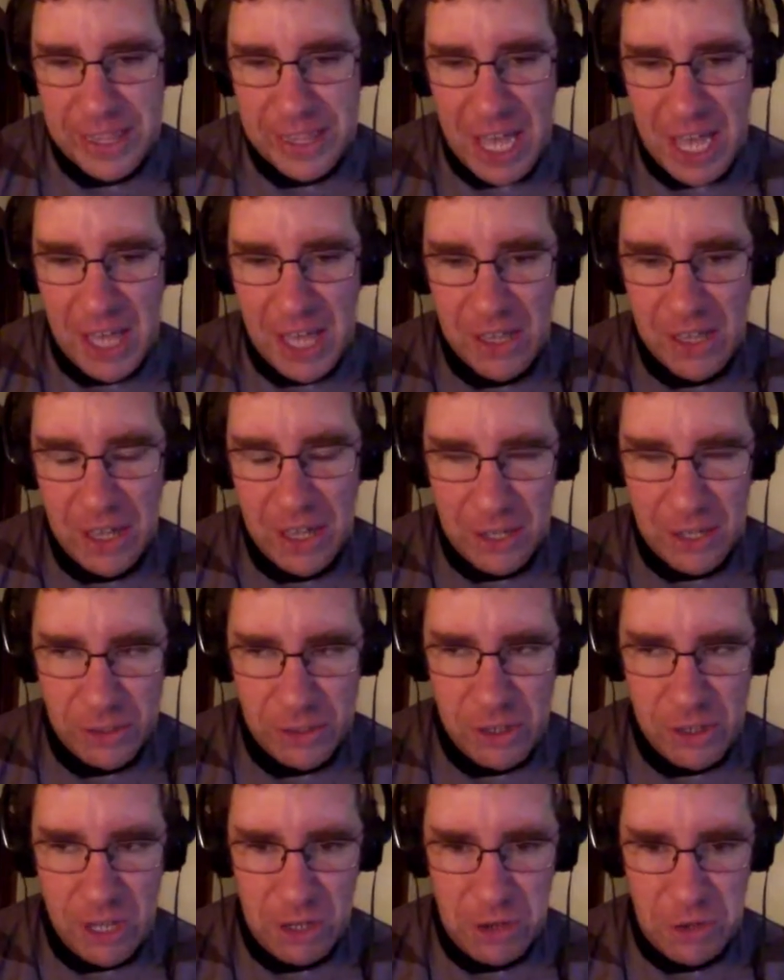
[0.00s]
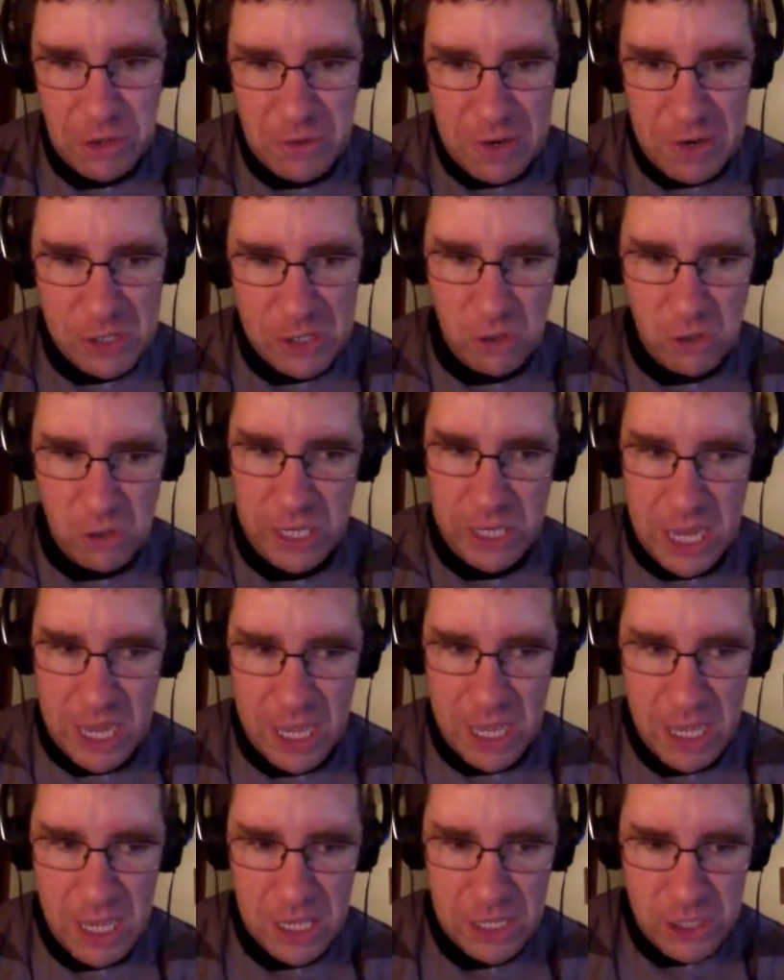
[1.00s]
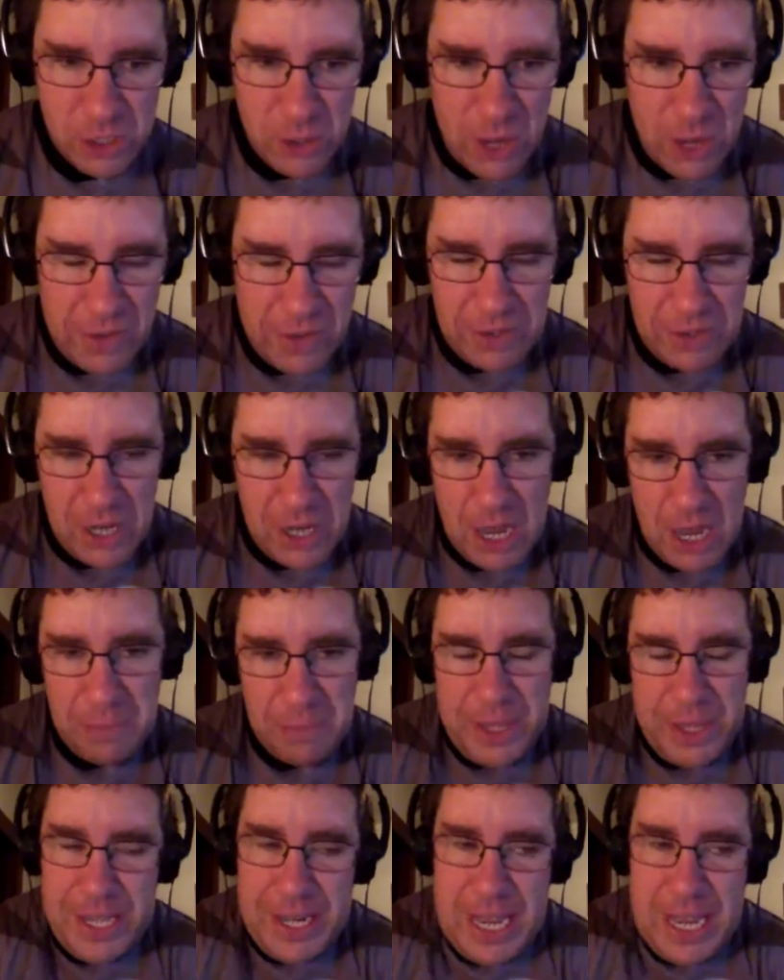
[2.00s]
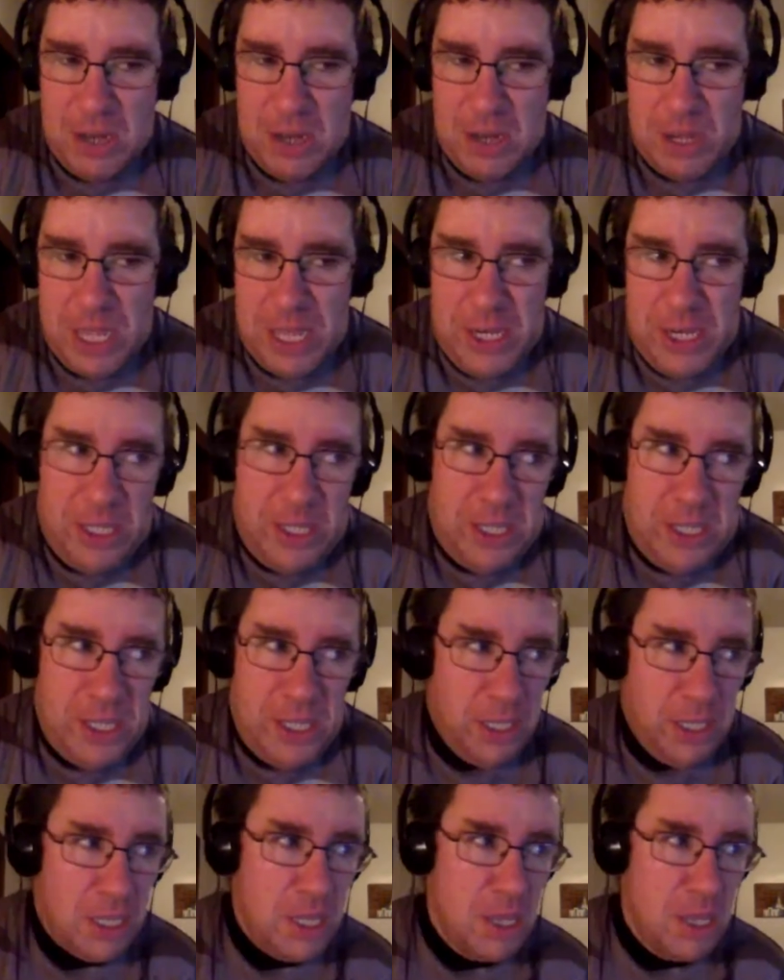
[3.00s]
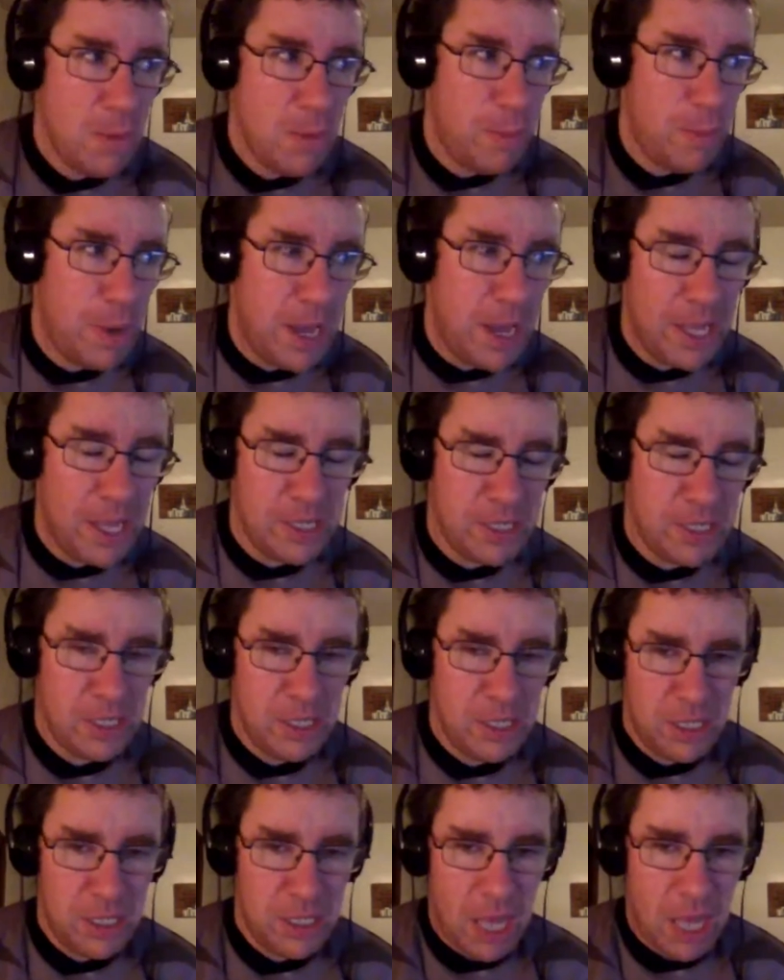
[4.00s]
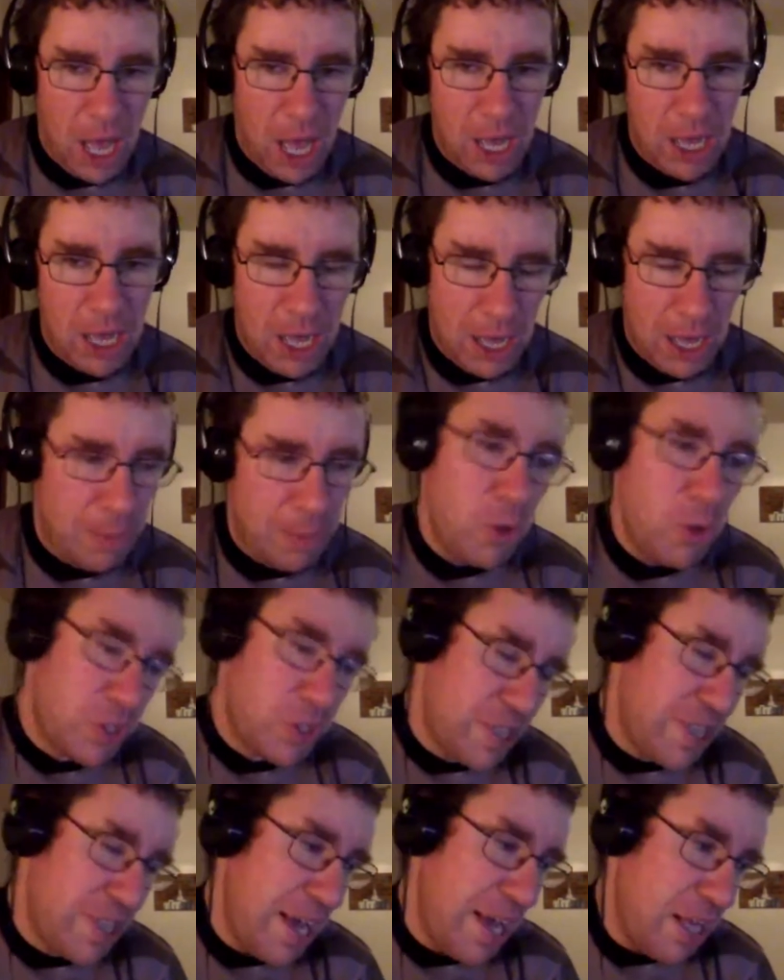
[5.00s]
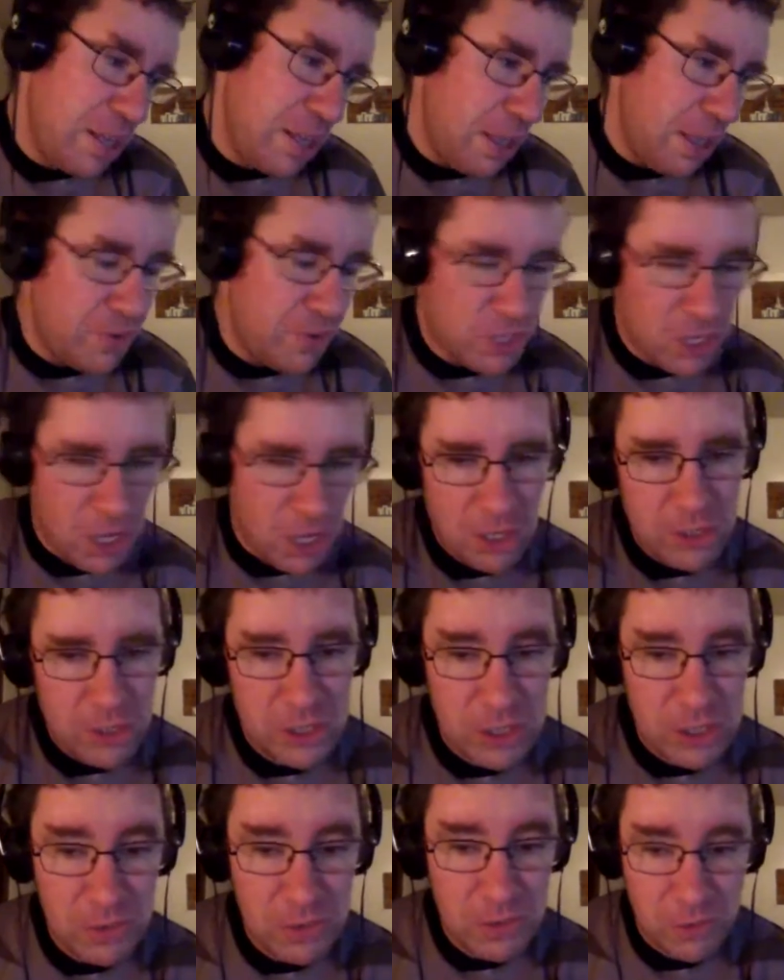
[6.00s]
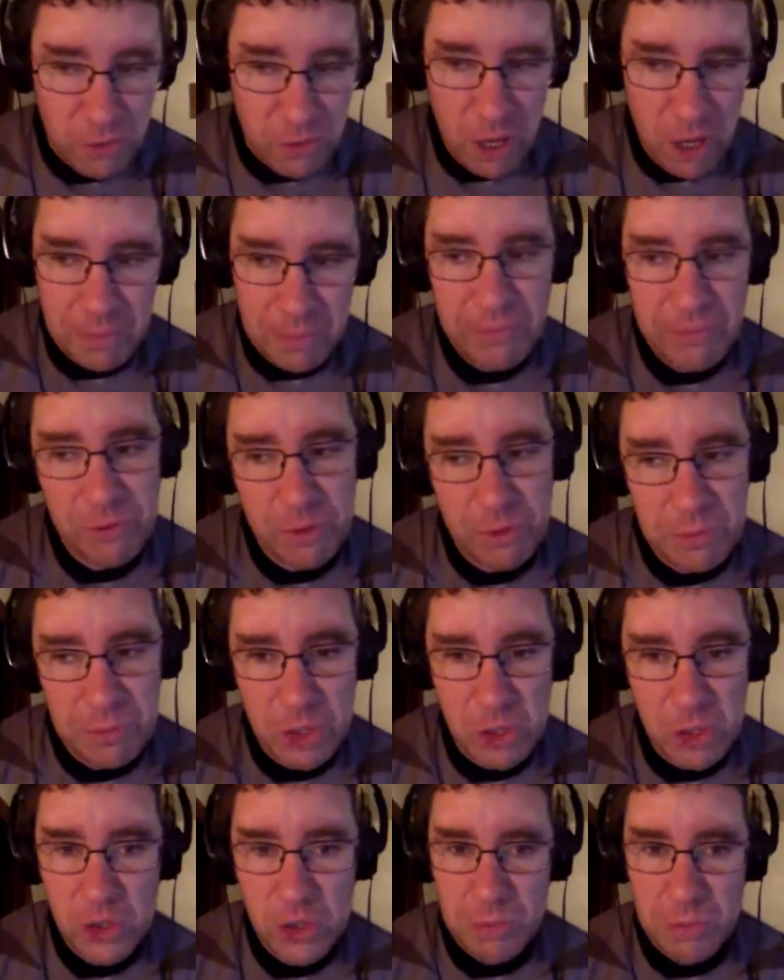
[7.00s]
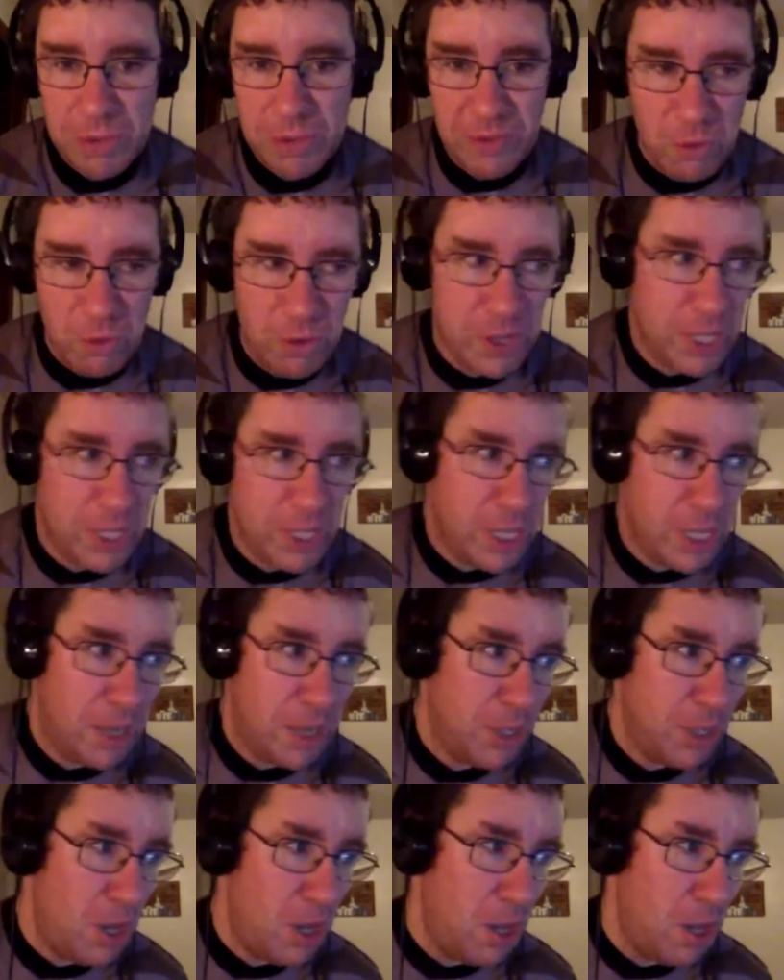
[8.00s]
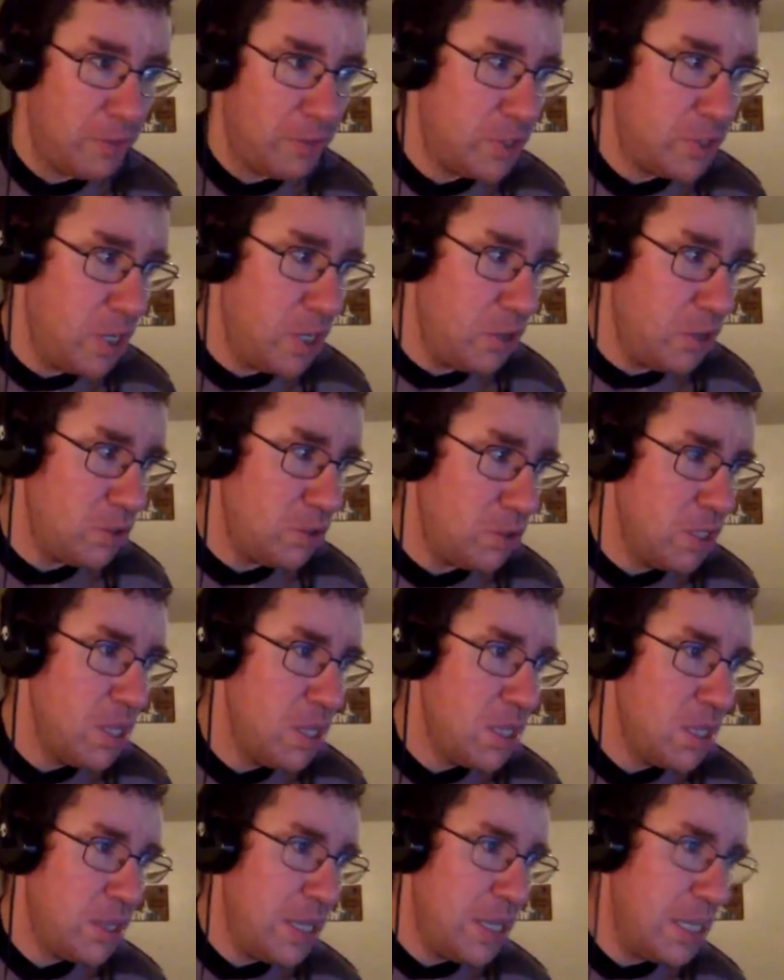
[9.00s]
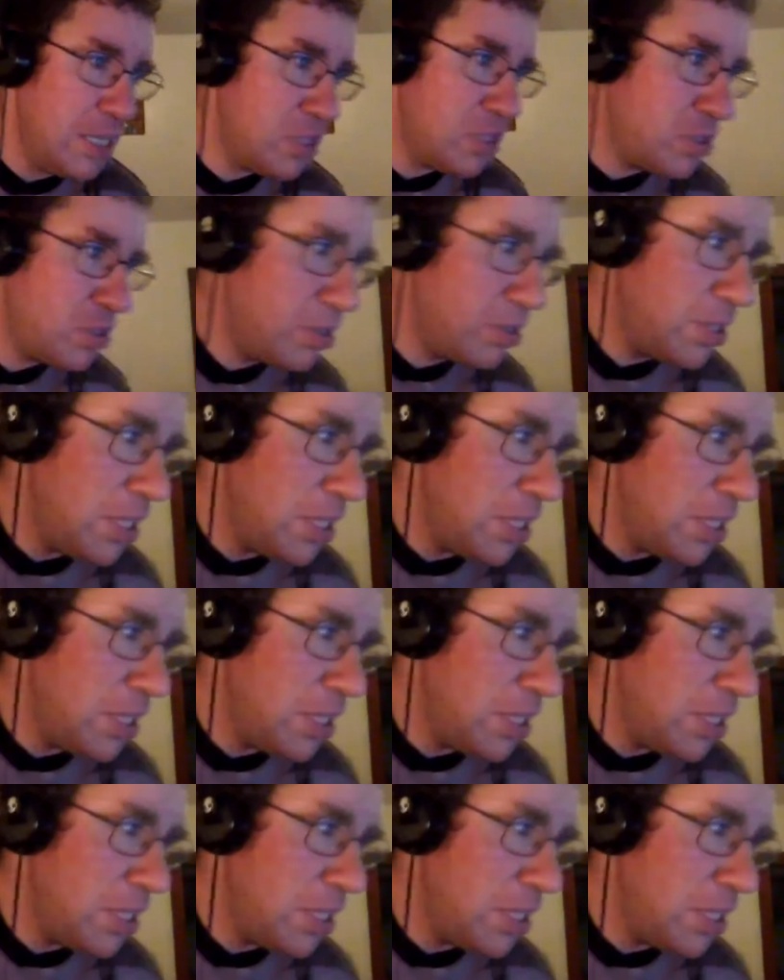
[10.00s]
that $100 threshold yet, so I haven't gotten paid out anything. But most of that $11 is from YouTube before they cut me off. So that's